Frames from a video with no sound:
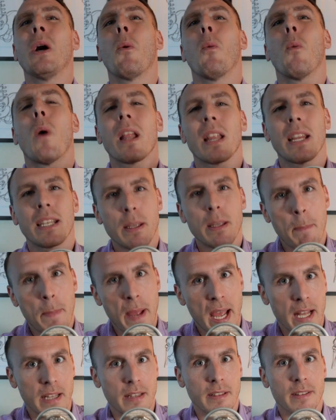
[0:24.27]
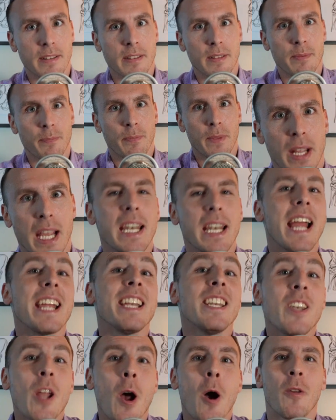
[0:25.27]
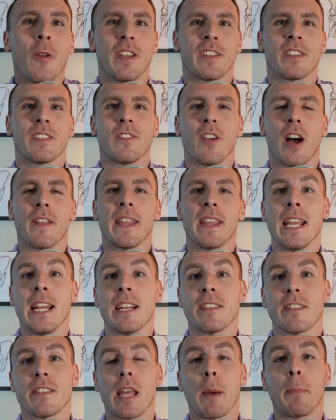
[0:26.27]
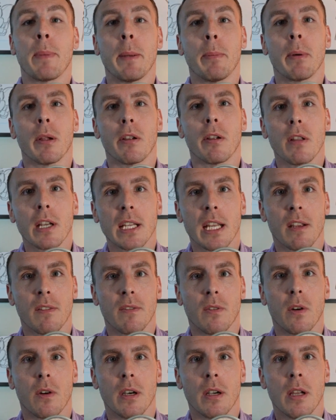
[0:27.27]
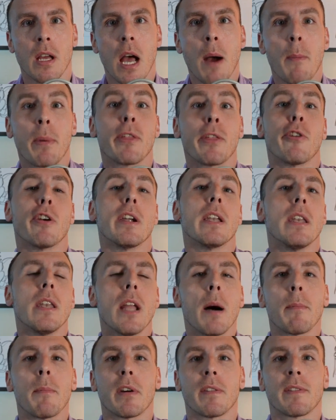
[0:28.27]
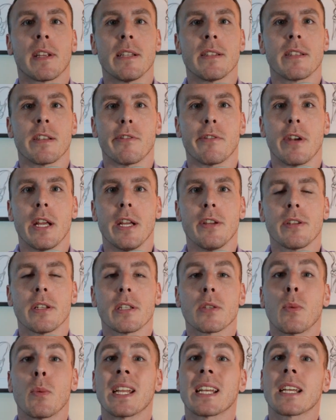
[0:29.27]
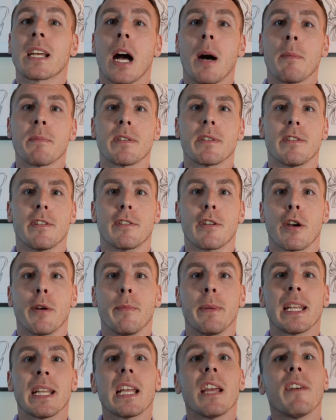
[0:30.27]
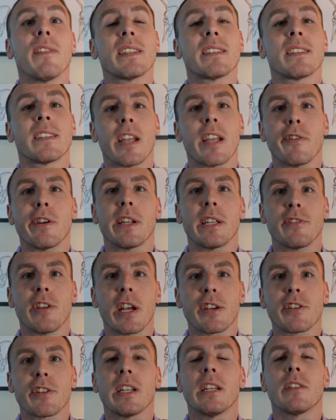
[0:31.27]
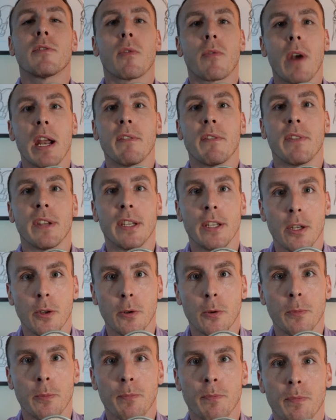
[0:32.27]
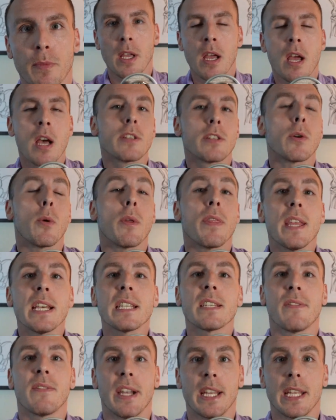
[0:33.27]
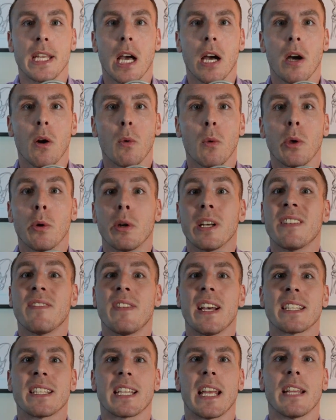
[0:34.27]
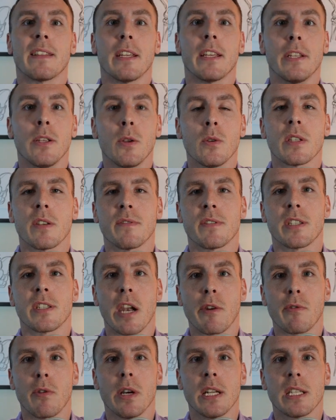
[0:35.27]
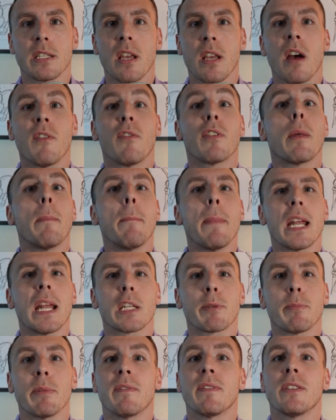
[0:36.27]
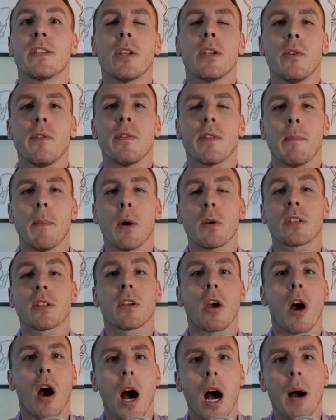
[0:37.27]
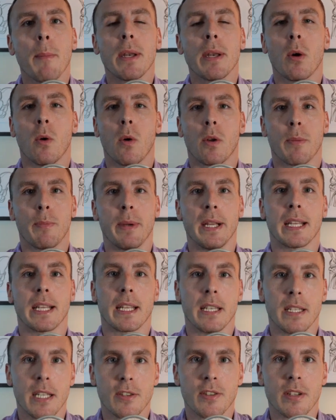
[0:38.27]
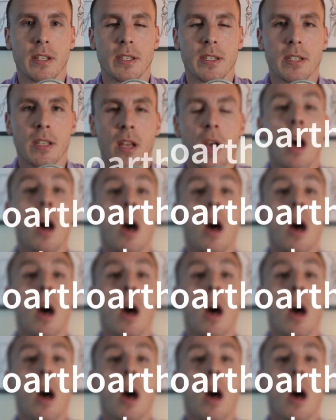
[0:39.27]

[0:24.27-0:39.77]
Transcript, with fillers: well, it depends. And I know this is not the answer that people are looking for, but there are a number of considerations when it comes to determining if a steroid injection is right for you. So in this video, we will investigate the use of steroids for the management of two of the most common orthopedic conditions,